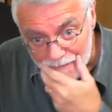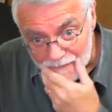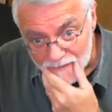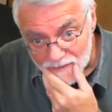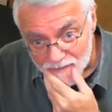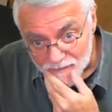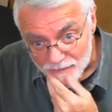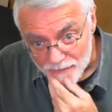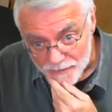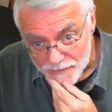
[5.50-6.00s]

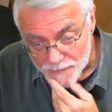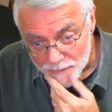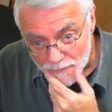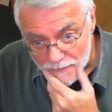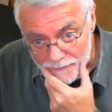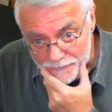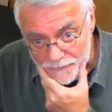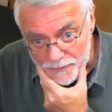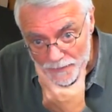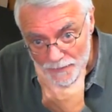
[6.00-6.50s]
it's the first one
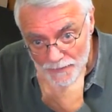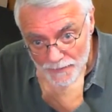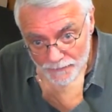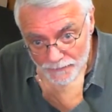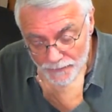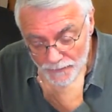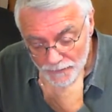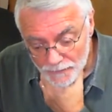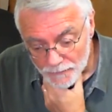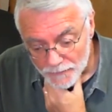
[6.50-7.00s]
I've
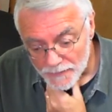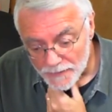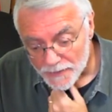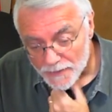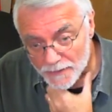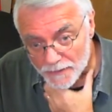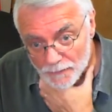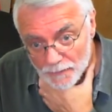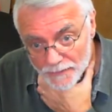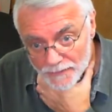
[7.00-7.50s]

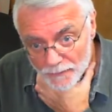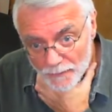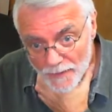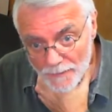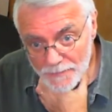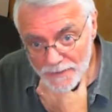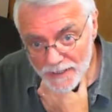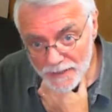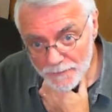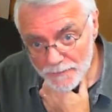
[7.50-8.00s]
done with a
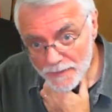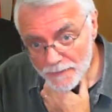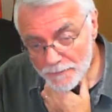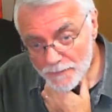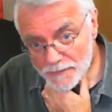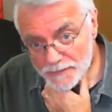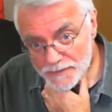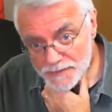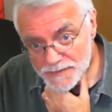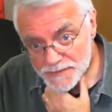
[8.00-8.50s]
webcam. I'm
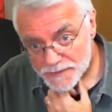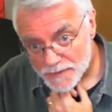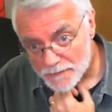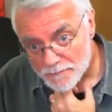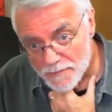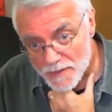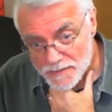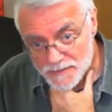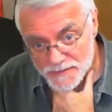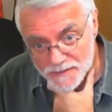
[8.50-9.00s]
not used to it.
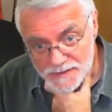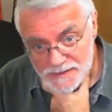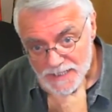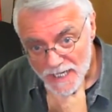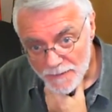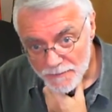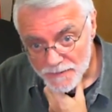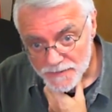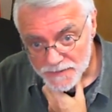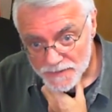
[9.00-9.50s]
Most of the
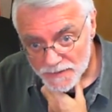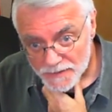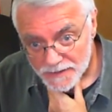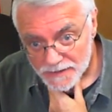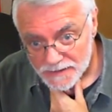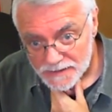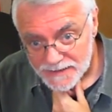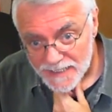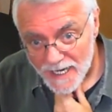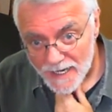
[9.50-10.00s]
time I was
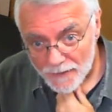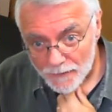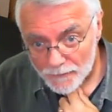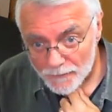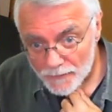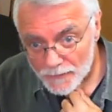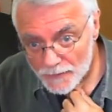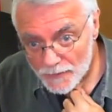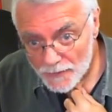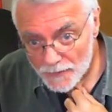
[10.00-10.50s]
looking down
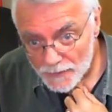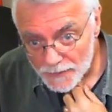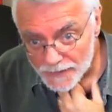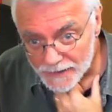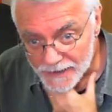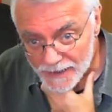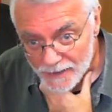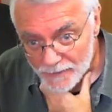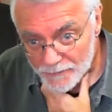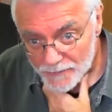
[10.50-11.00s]
and not at the
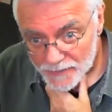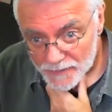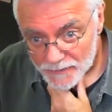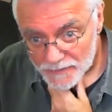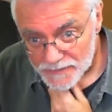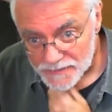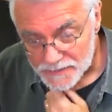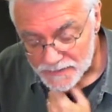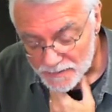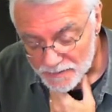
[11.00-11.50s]
camera,
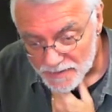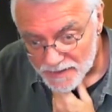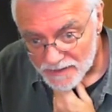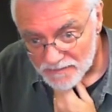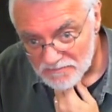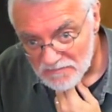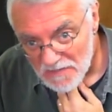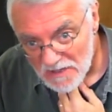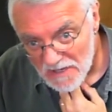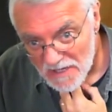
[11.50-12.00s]
which is a bit,
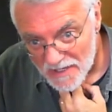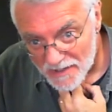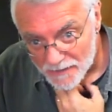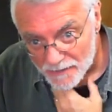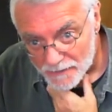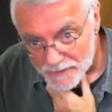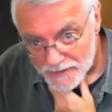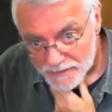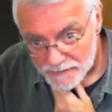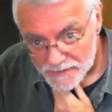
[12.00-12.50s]
I don't
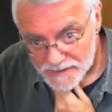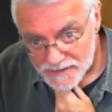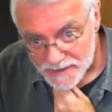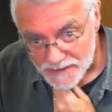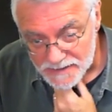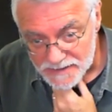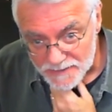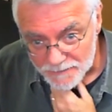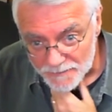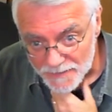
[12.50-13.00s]
know, it
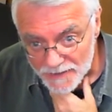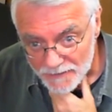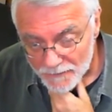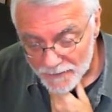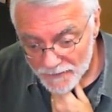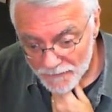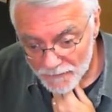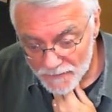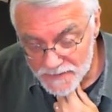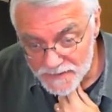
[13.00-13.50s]
irritated me
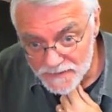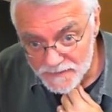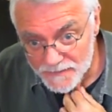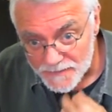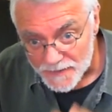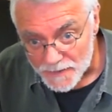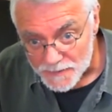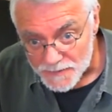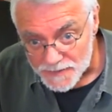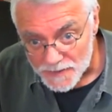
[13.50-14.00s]
when I watched the
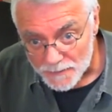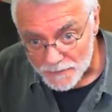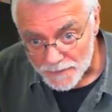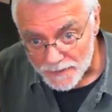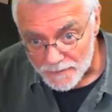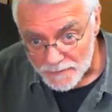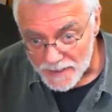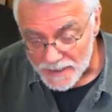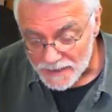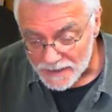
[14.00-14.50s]
film. So I'm going
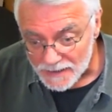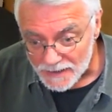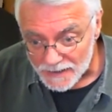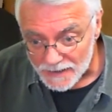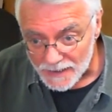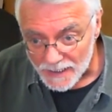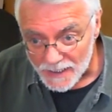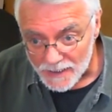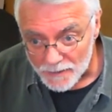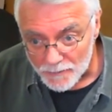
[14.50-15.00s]
to make it
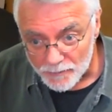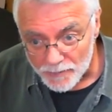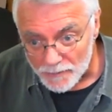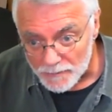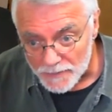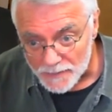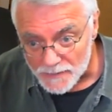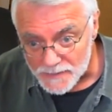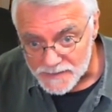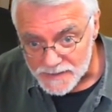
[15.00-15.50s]
again. I'll
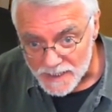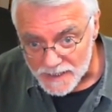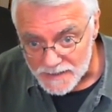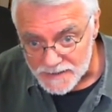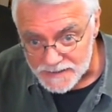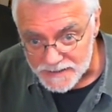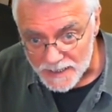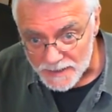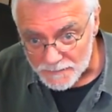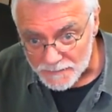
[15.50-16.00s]
probably not say the
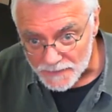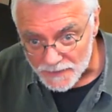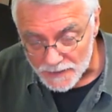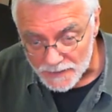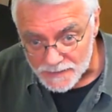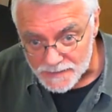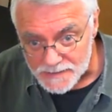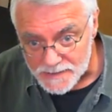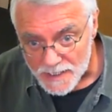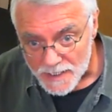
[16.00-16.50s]
same
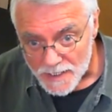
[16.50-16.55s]
things,